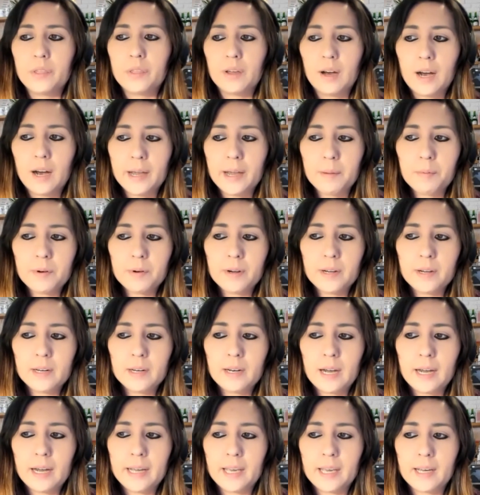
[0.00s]
With
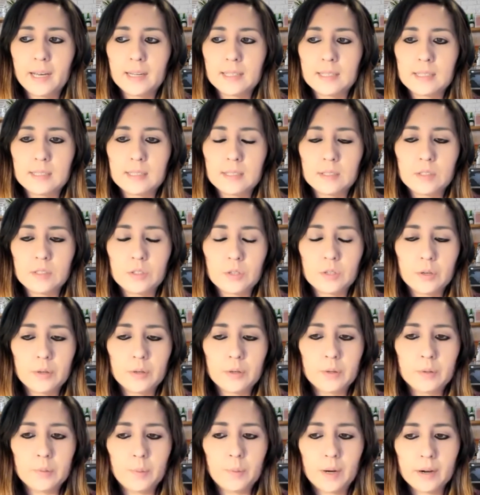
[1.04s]
hybrid, I guess,
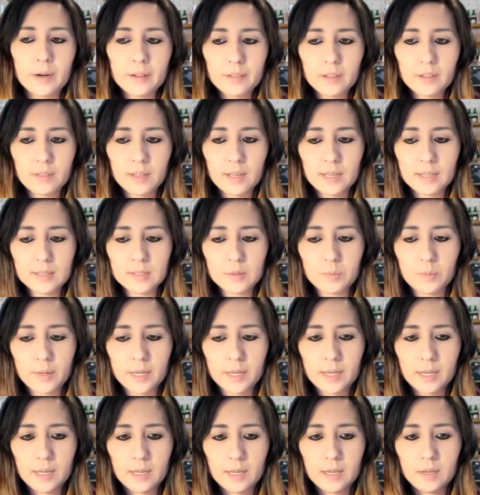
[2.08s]
so one of the things
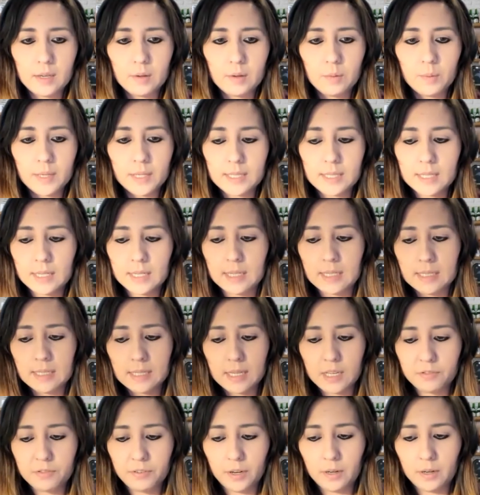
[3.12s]
we did in
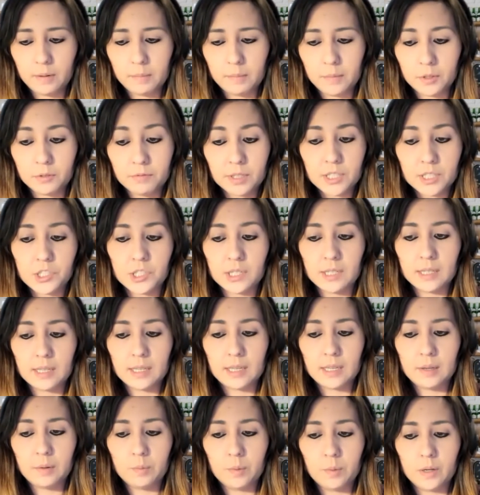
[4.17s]
TFOM
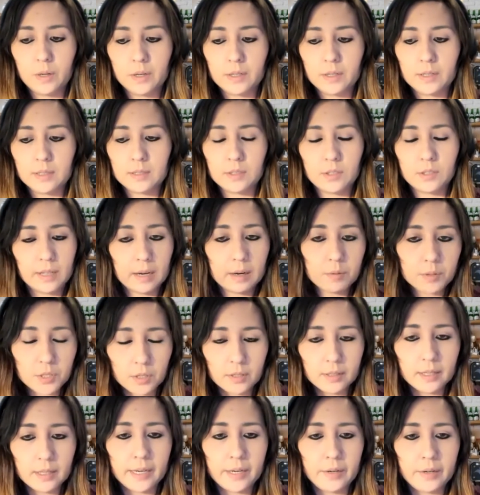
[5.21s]
originally was, so that was
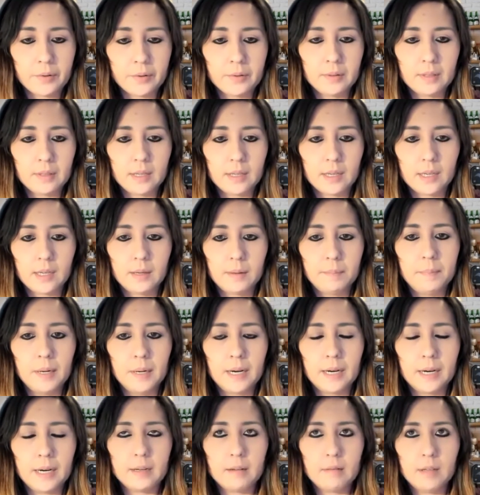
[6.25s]
online only,
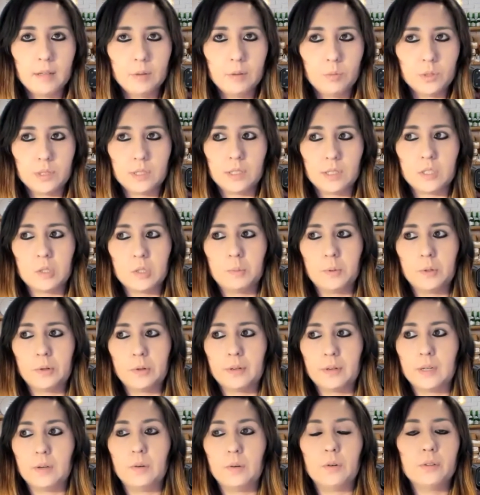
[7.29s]
but it was
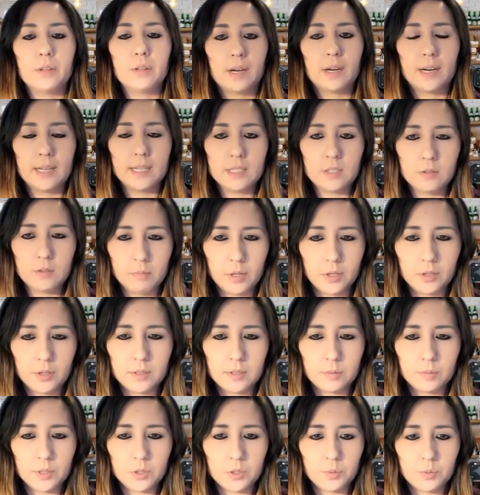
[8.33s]
exploring all the kinds of
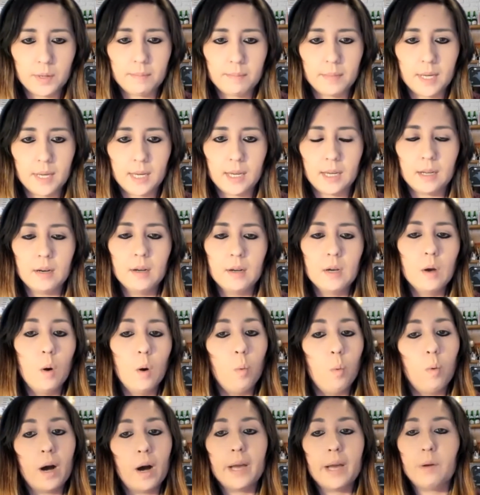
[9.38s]
modes in which we meet,
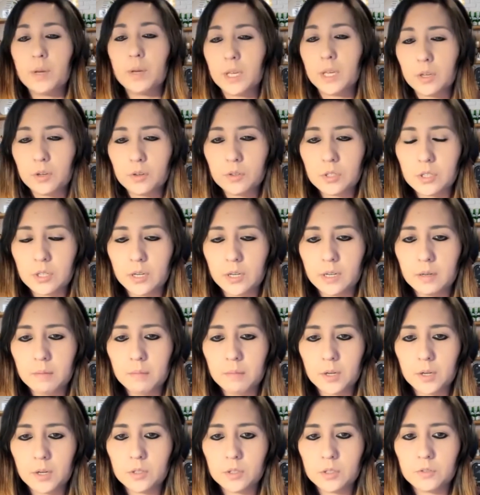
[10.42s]
why we use certain
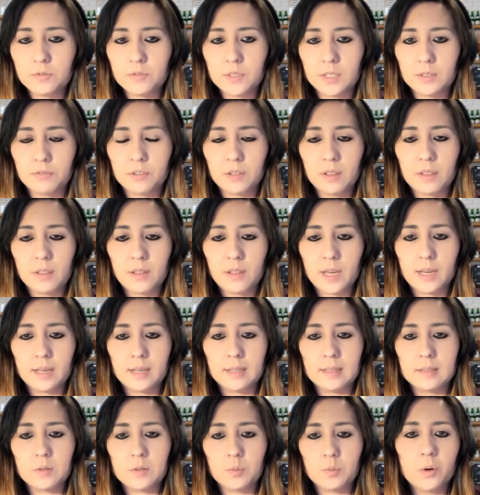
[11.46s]
modes for different
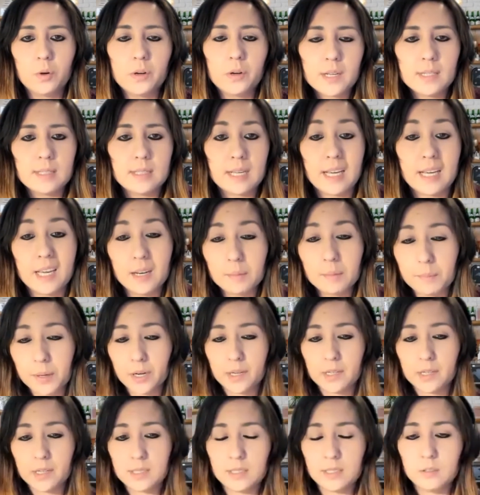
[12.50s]
things, what is in
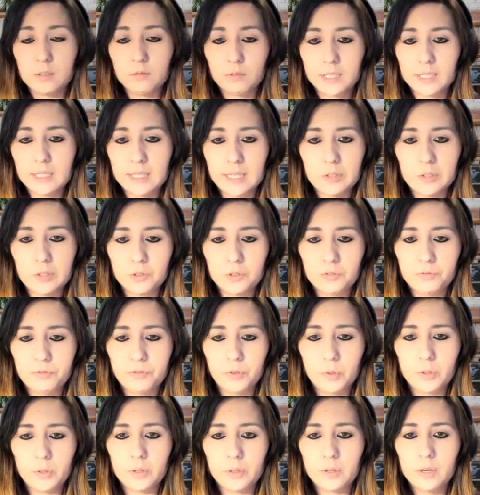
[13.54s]
person really good
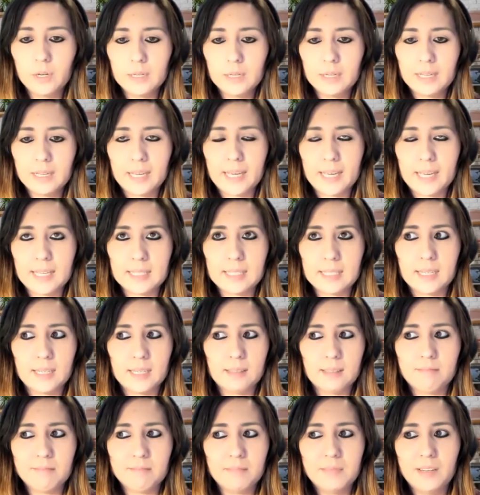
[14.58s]
for, is
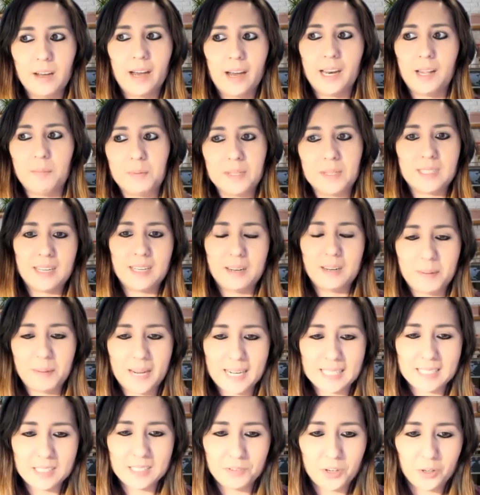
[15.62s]
it 90%
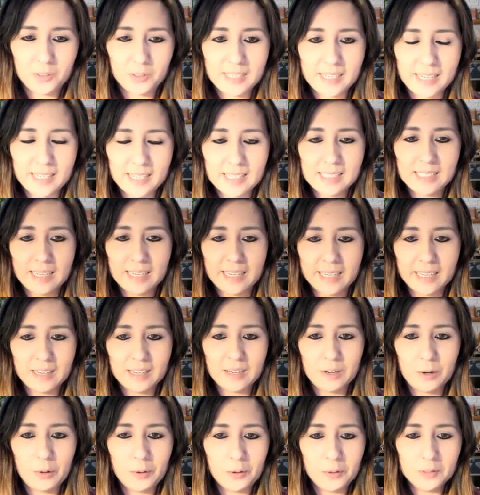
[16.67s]
passive content sitting
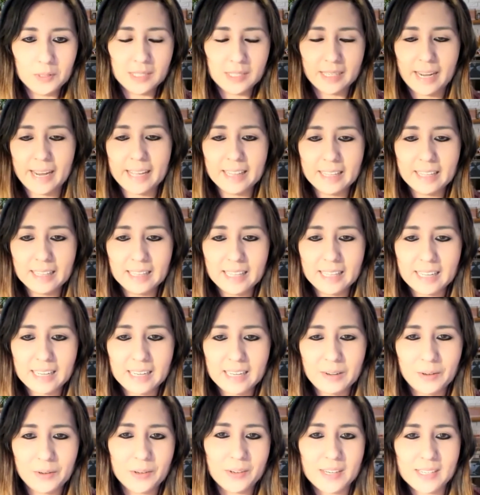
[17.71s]
in a hall
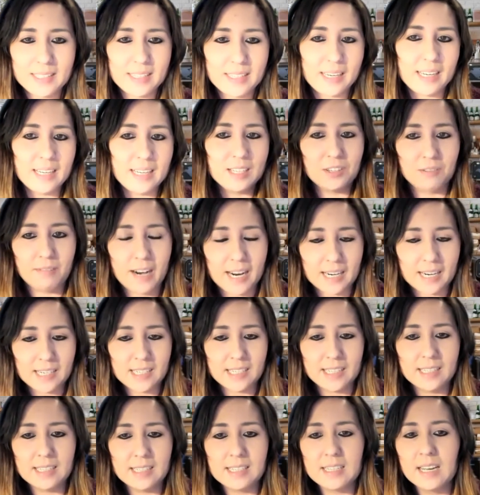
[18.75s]
silently, or is it
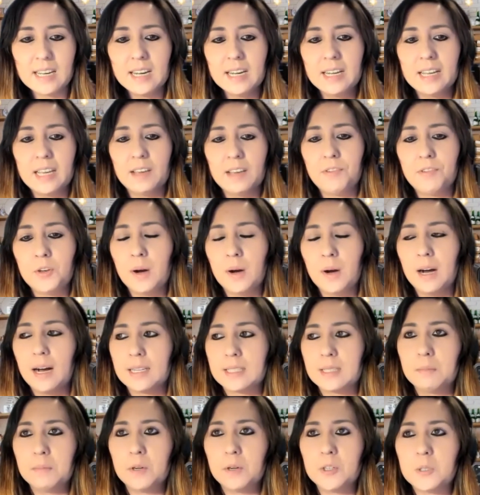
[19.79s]
interactions? If you
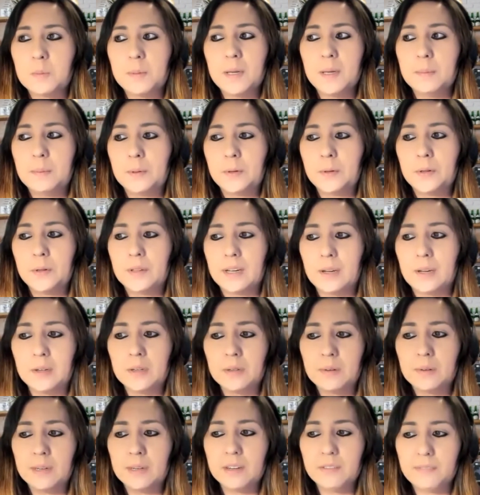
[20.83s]
ask most people that go
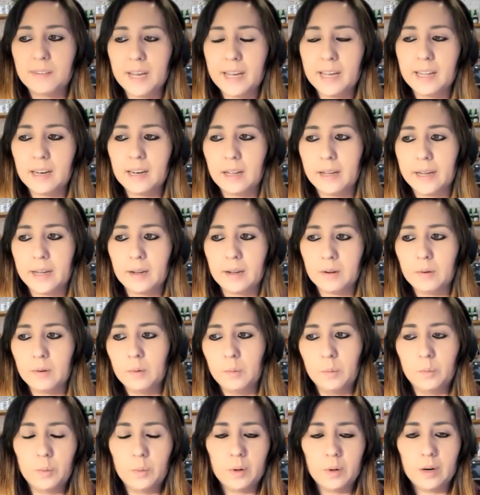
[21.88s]
to an event, like,
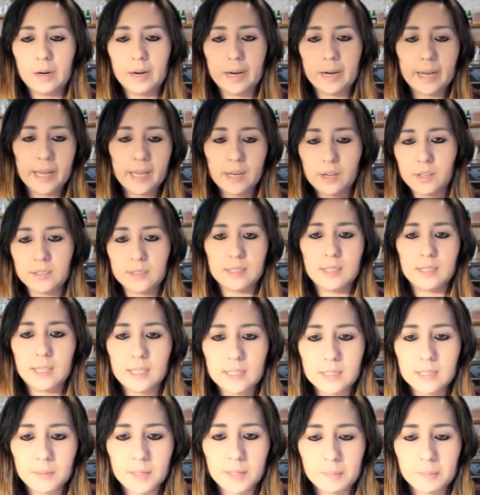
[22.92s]
why does it
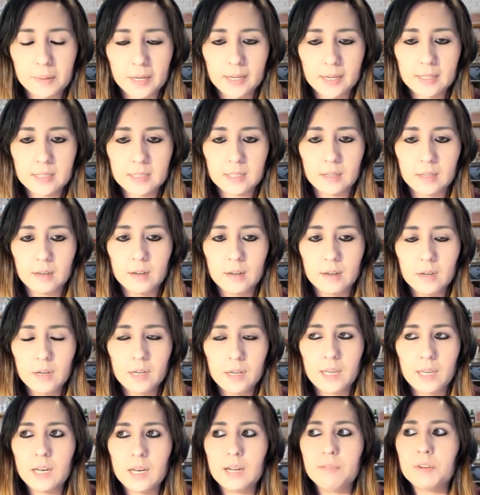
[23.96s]
need to be in person?
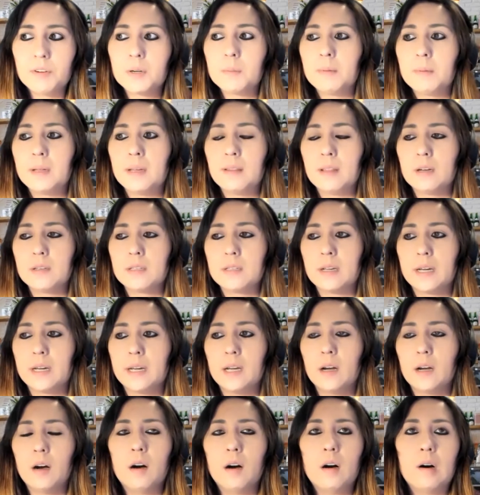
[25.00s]
Inevitably, they'll
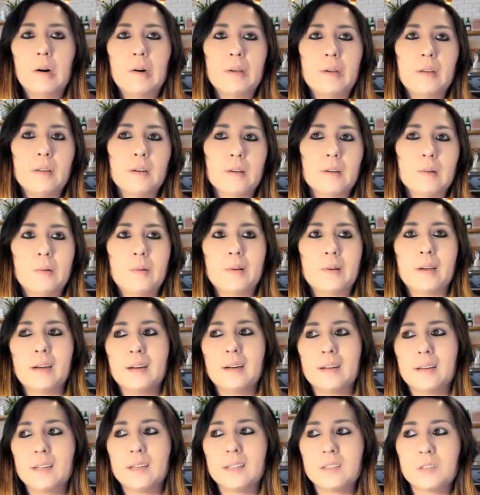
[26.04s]
say, oh, you know,
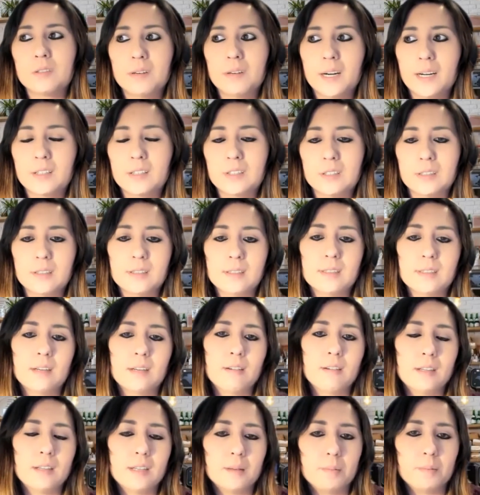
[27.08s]
organic interaction,
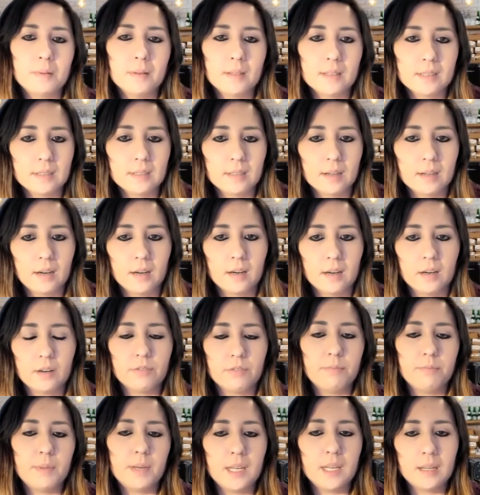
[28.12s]
serendipitous
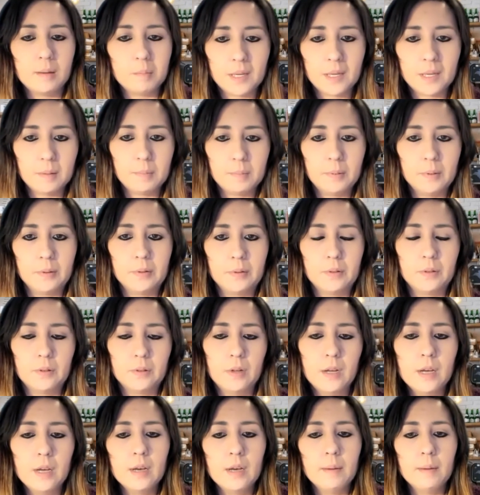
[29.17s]
stuff, meeting people.